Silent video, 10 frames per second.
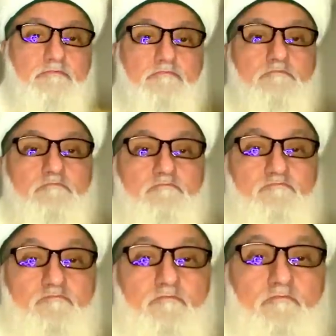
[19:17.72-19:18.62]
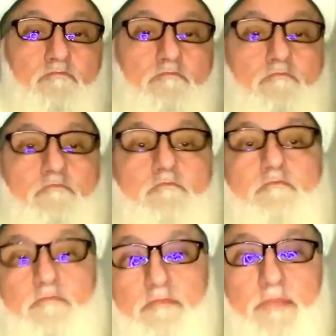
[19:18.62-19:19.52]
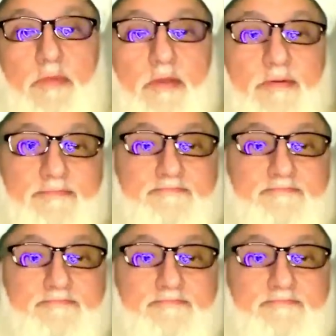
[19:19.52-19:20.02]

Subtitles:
(silence)